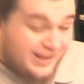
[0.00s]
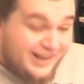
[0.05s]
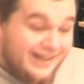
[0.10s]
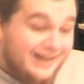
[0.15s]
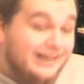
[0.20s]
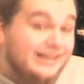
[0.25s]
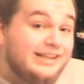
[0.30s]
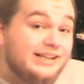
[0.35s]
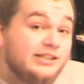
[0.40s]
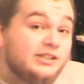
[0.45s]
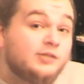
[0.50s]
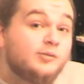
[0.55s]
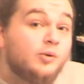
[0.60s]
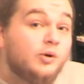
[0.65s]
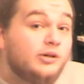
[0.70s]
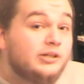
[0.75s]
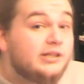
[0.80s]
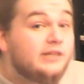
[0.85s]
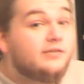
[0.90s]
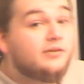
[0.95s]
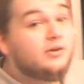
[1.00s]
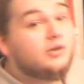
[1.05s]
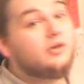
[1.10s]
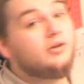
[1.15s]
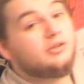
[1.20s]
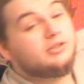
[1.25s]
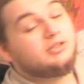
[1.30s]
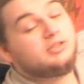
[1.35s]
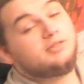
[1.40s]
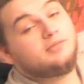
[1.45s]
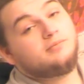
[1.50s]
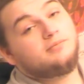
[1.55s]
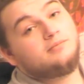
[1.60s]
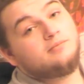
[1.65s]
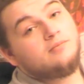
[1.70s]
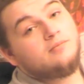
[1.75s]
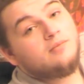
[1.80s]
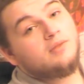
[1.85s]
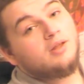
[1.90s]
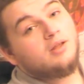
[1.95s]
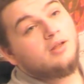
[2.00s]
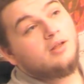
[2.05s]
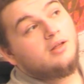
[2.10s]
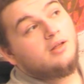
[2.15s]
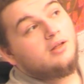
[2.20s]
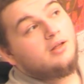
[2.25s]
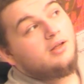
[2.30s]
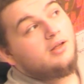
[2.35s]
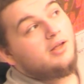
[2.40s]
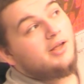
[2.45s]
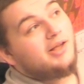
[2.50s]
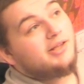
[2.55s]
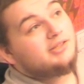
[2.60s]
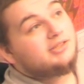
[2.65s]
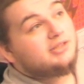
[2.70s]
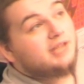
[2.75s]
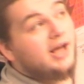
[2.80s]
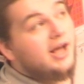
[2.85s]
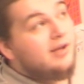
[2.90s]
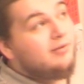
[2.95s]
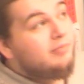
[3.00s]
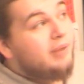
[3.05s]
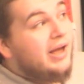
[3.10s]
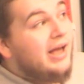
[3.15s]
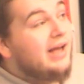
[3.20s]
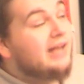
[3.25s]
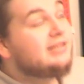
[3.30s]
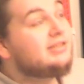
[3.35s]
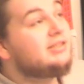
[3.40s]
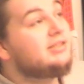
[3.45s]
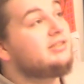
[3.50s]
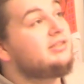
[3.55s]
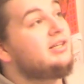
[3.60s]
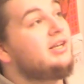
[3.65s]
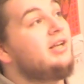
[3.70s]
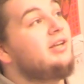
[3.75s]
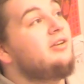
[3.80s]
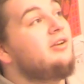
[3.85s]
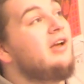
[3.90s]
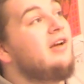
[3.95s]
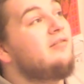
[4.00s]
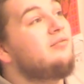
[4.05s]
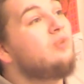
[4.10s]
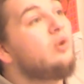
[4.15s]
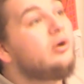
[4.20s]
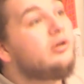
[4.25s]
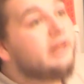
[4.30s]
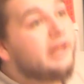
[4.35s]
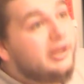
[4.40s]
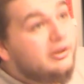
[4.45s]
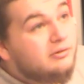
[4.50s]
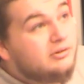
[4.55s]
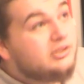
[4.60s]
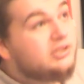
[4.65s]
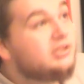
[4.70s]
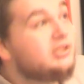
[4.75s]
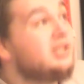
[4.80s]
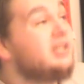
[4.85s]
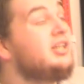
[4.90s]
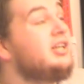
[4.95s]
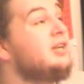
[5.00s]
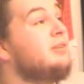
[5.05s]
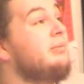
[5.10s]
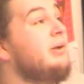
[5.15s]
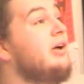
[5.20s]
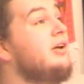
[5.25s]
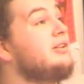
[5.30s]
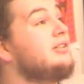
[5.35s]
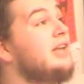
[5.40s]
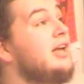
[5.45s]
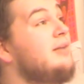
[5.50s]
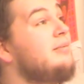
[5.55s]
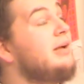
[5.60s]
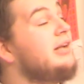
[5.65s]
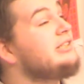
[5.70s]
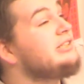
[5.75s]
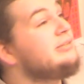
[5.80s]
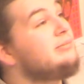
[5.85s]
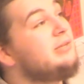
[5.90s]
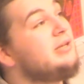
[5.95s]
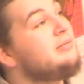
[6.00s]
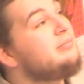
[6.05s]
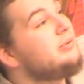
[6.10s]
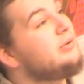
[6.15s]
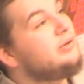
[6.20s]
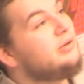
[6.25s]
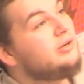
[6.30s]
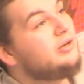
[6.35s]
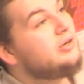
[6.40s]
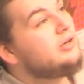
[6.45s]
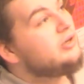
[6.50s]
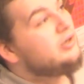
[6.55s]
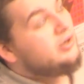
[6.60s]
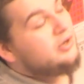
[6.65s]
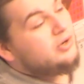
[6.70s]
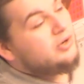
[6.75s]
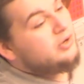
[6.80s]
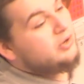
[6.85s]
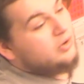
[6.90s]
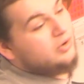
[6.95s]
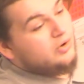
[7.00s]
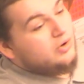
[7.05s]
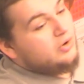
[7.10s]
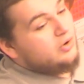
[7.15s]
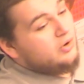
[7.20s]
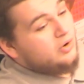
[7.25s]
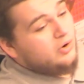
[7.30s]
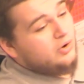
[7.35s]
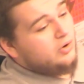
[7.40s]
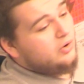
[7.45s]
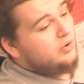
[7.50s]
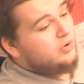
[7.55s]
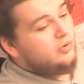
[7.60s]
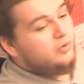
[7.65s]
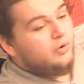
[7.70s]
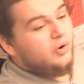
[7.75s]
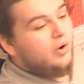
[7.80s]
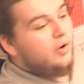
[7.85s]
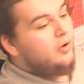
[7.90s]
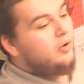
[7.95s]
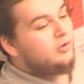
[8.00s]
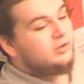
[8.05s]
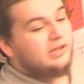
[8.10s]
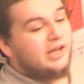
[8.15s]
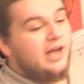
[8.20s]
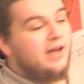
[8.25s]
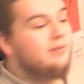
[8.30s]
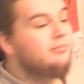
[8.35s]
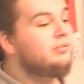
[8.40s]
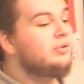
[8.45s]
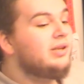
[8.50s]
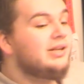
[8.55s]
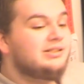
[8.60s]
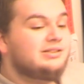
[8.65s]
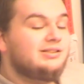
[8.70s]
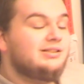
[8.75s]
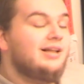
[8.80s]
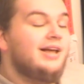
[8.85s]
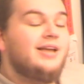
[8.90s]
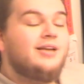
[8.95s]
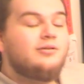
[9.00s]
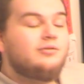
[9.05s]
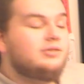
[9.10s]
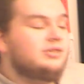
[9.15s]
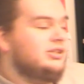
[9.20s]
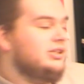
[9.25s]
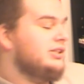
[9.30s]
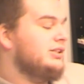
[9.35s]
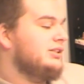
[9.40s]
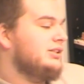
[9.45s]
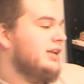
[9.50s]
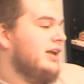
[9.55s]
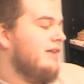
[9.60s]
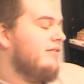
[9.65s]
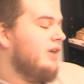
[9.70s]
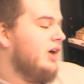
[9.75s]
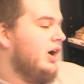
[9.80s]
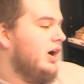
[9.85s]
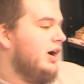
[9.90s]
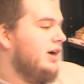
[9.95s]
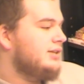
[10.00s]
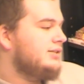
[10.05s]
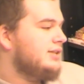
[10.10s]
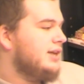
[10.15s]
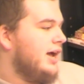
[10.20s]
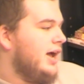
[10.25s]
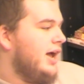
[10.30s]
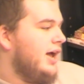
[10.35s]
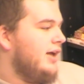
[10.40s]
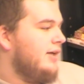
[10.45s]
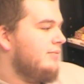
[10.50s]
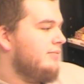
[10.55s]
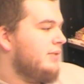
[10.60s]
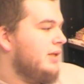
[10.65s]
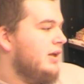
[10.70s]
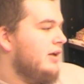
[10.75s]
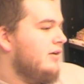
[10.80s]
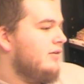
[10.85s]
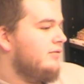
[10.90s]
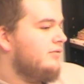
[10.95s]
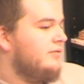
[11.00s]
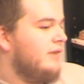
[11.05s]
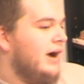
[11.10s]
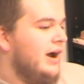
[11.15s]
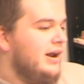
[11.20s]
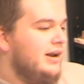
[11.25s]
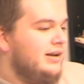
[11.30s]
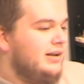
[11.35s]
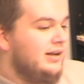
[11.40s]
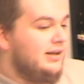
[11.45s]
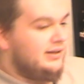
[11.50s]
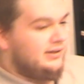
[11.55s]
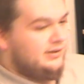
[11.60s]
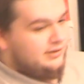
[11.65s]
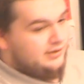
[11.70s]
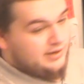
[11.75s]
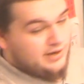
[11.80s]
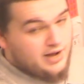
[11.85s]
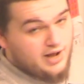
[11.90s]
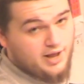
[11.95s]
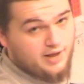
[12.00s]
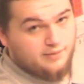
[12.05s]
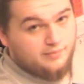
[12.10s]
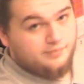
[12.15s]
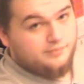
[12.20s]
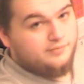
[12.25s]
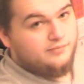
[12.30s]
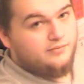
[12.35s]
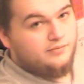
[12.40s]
And it gets more difficult as time passes and you have more languages under your belt. I imagine people who know 10 plus languages have a hard time finding time